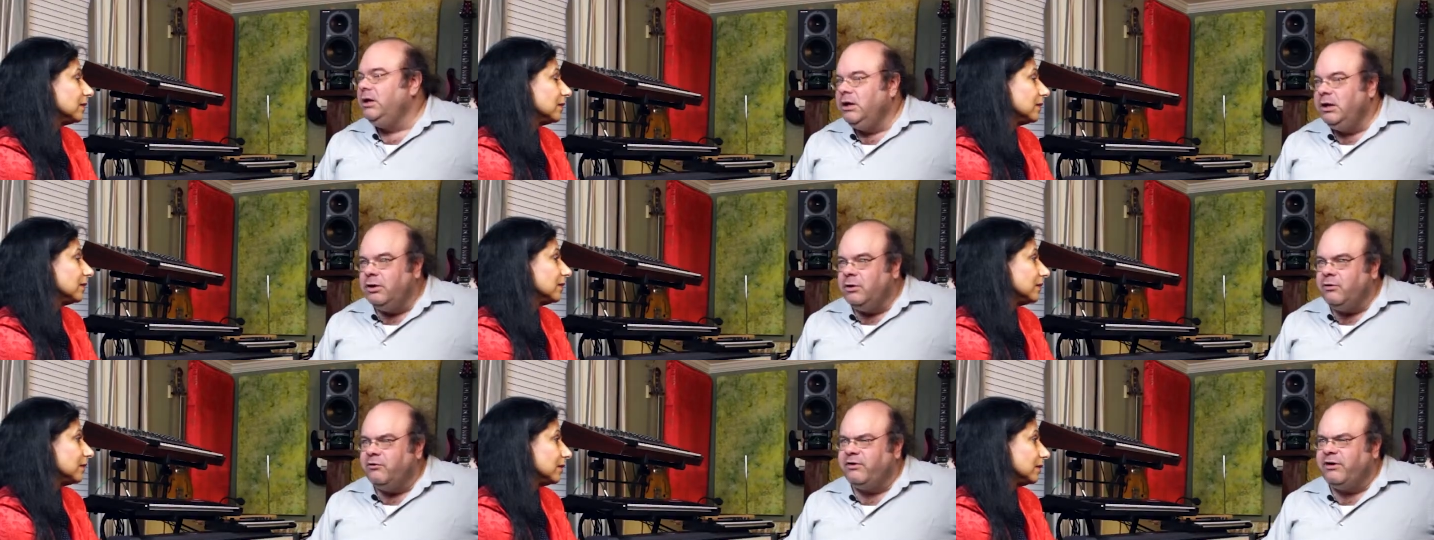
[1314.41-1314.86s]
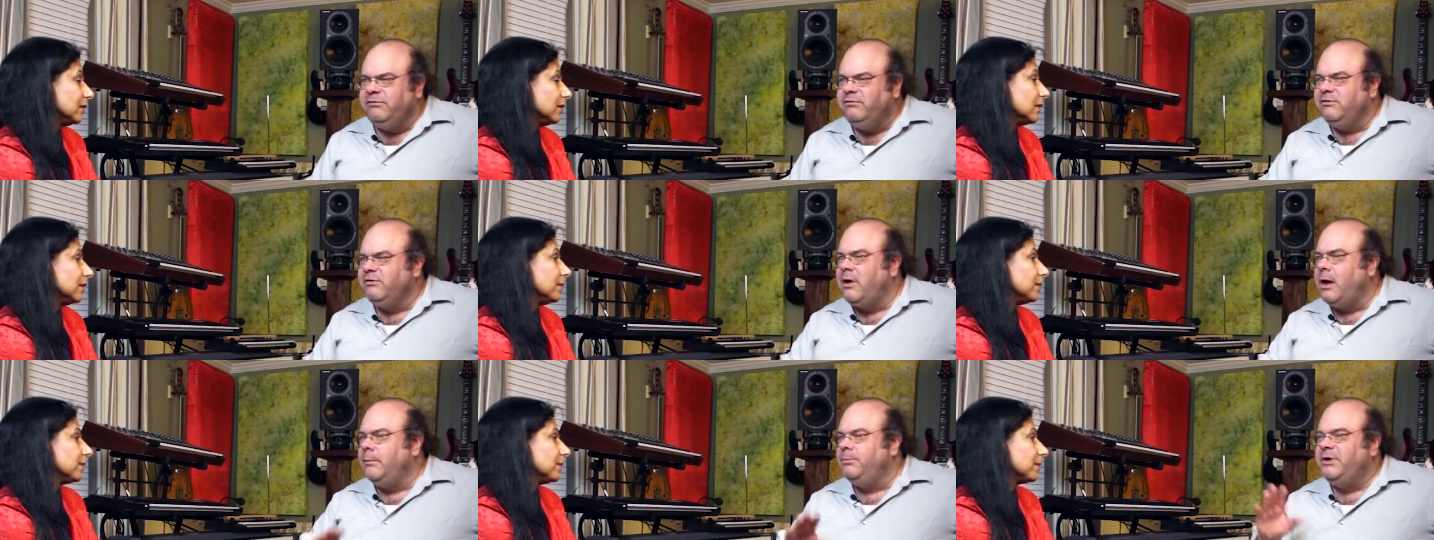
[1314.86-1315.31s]
Speaker 1: years. I
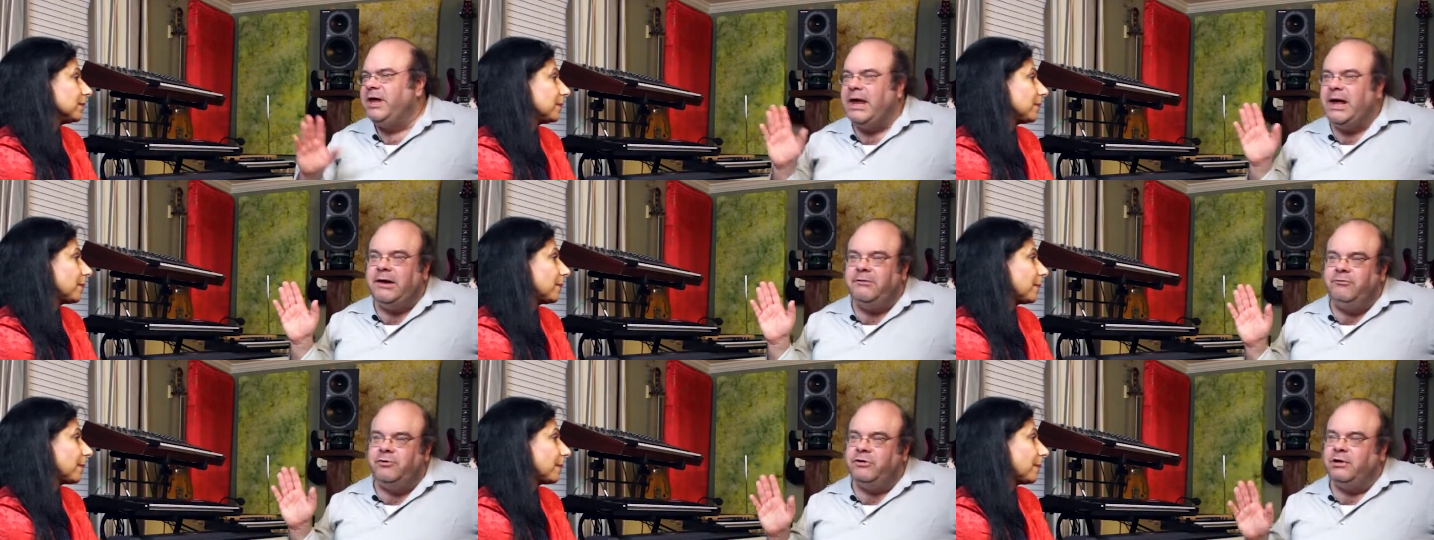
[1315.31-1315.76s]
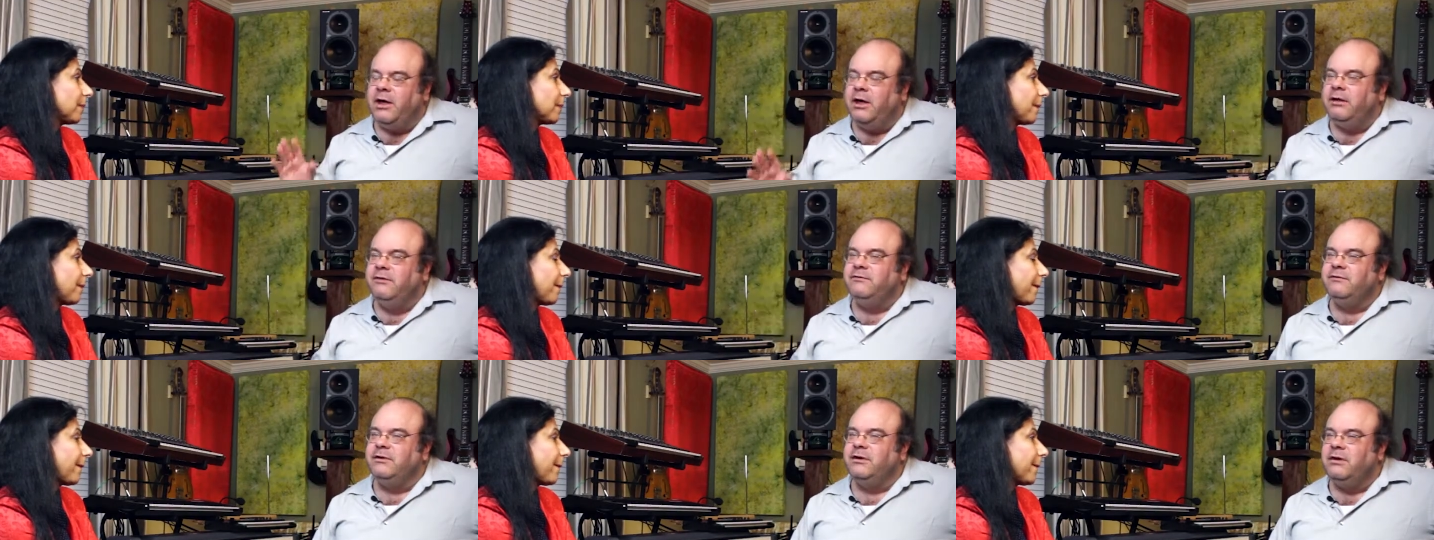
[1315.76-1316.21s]
stopped
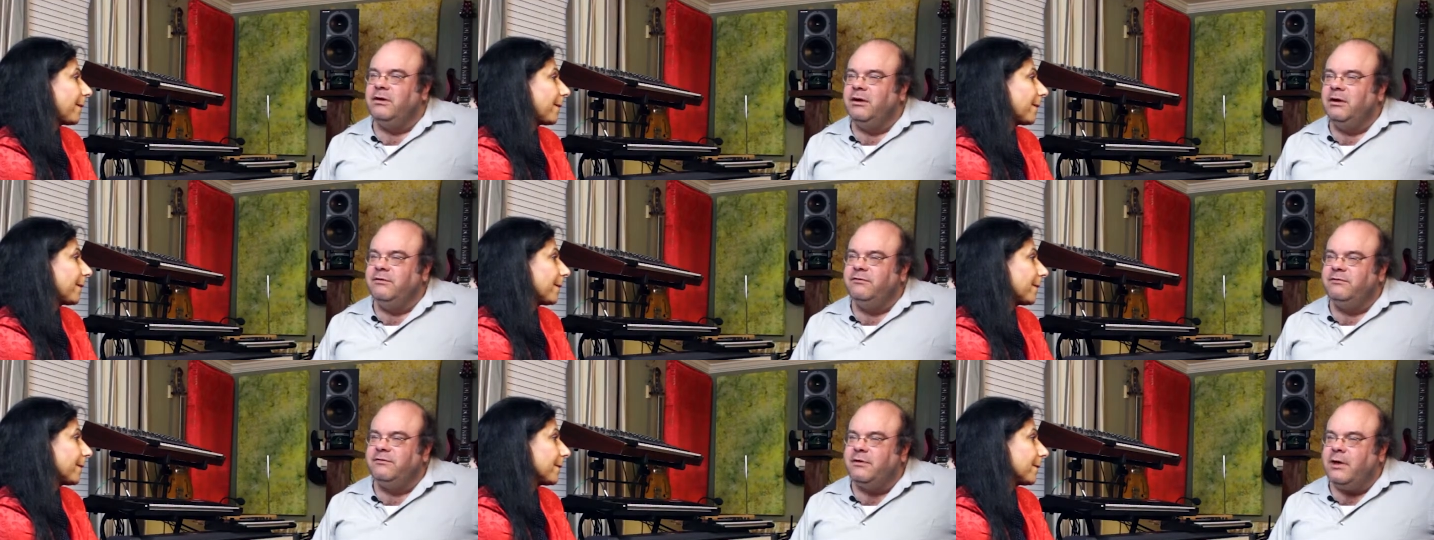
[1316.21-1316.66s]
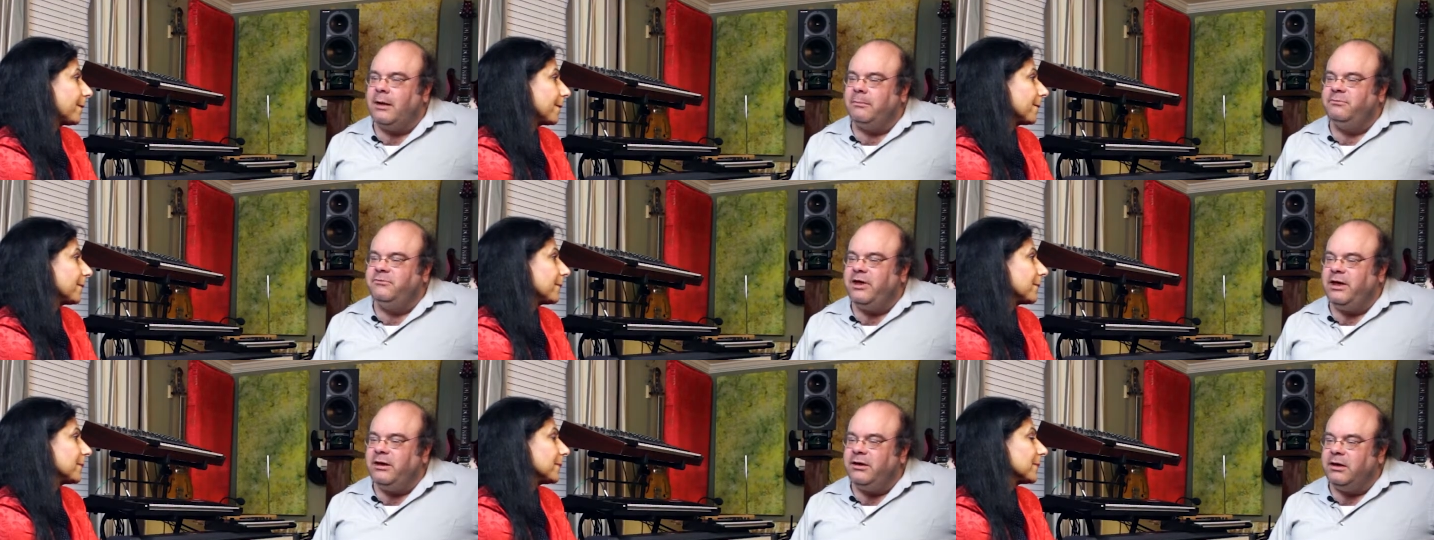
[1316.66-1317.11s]
advertising and I
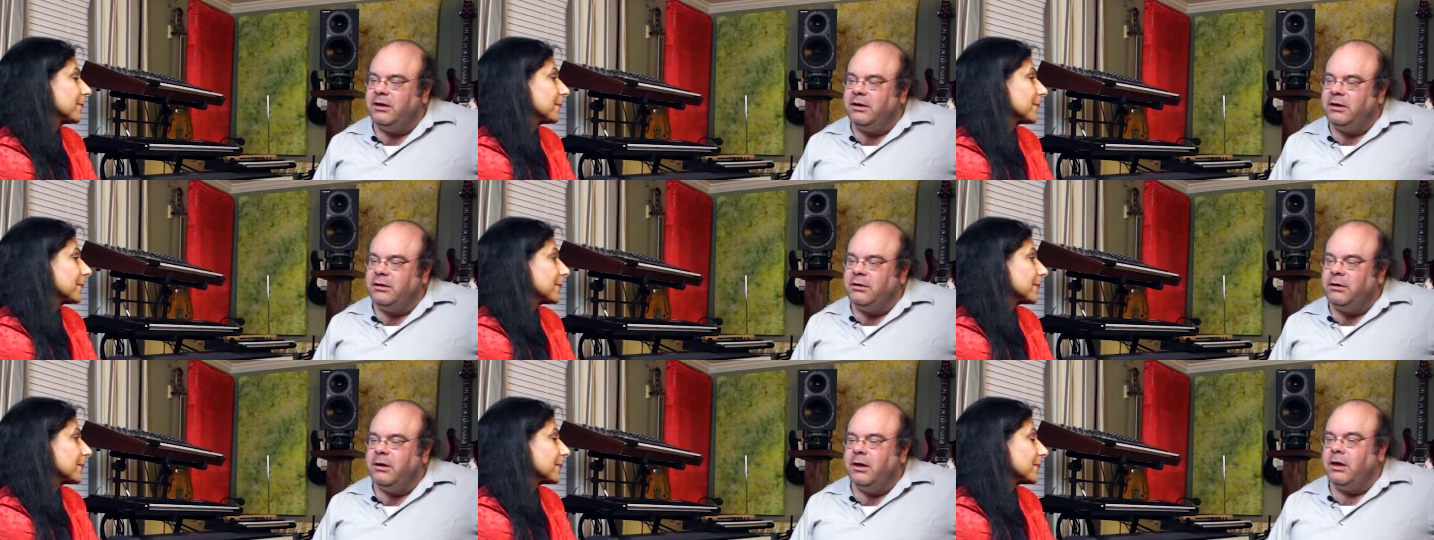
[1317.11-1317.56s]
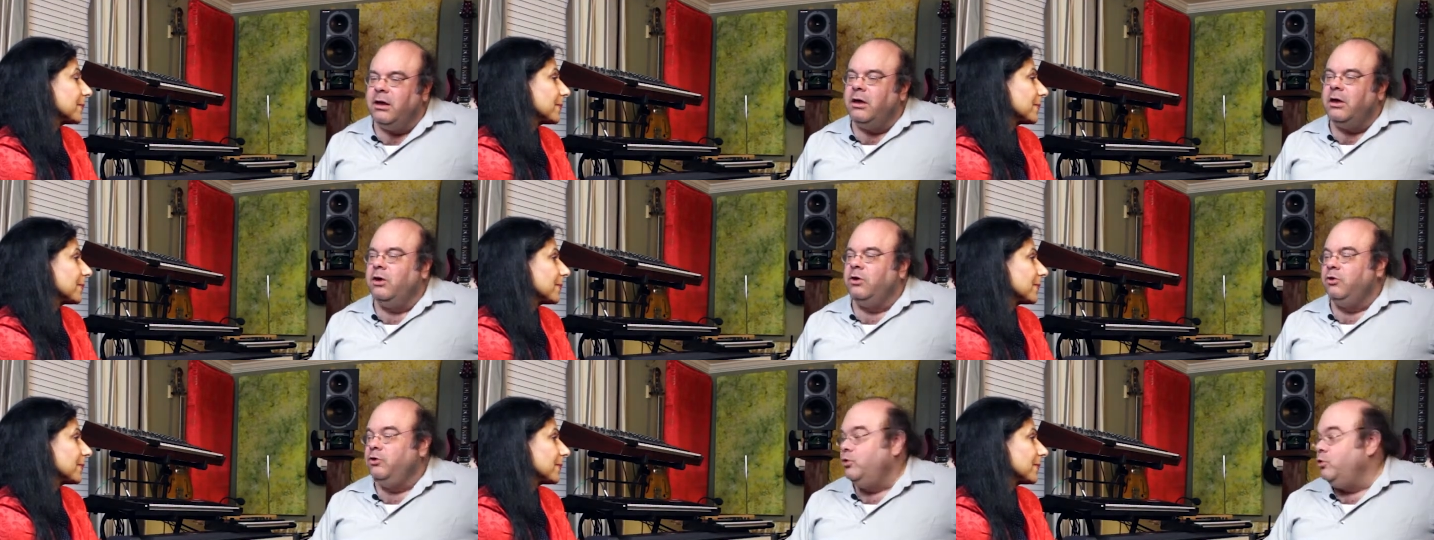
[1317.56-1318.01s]
stopped taking
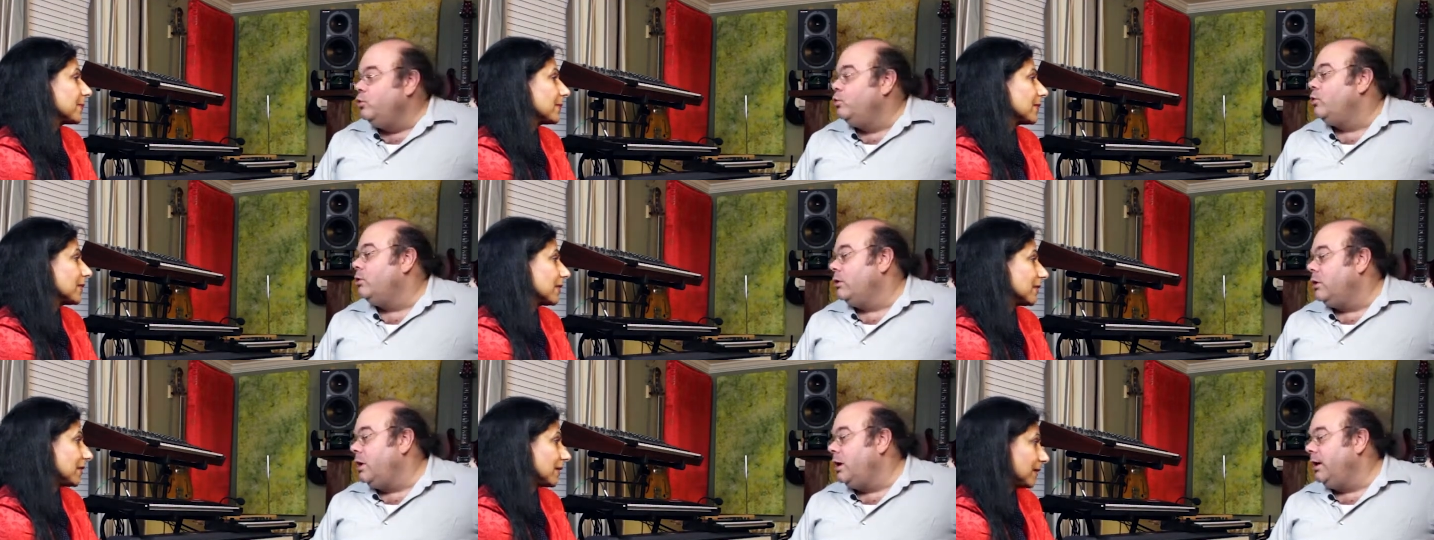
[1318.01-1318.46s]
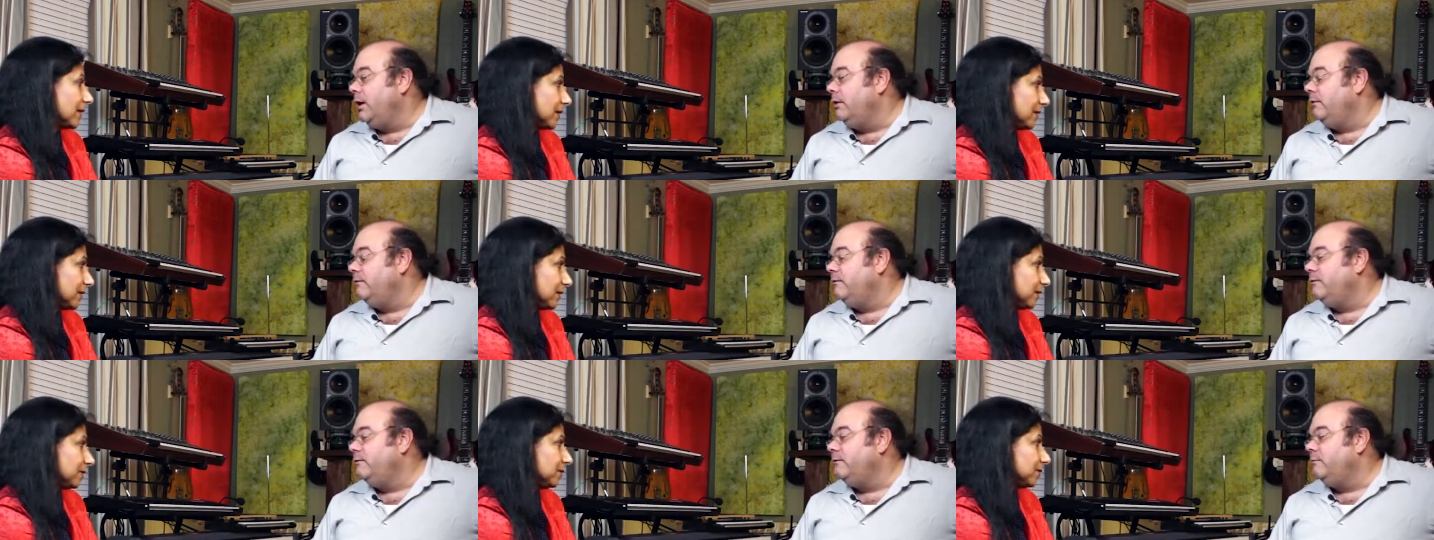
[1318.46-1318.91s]
new
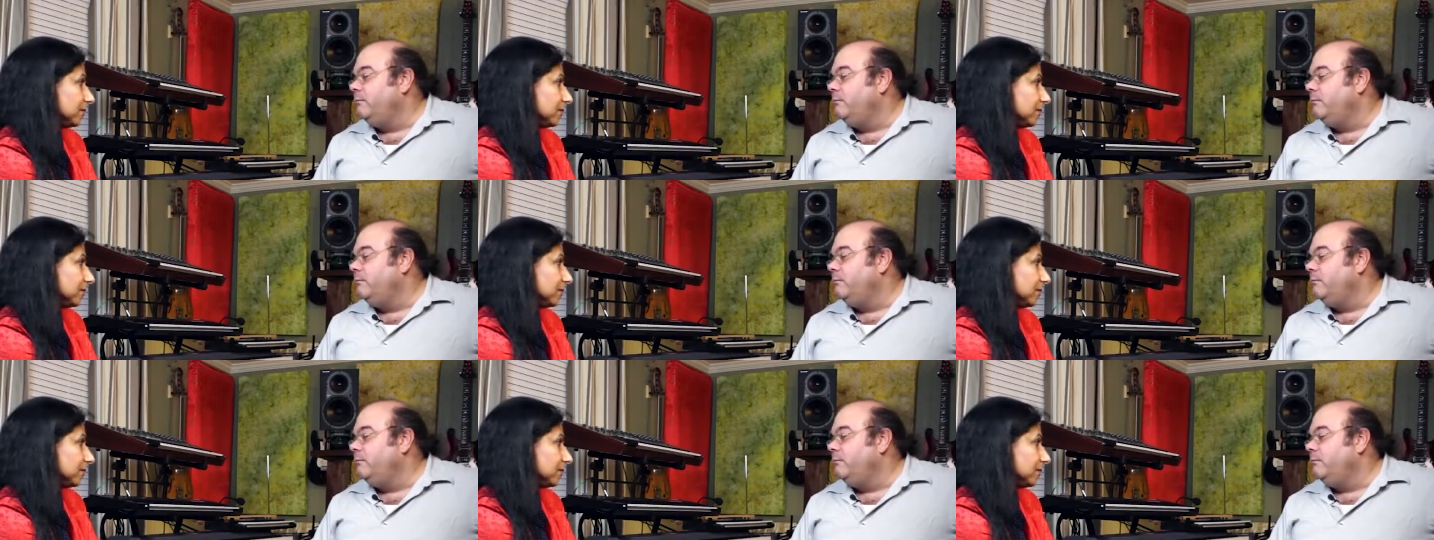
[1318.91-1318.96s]
clients,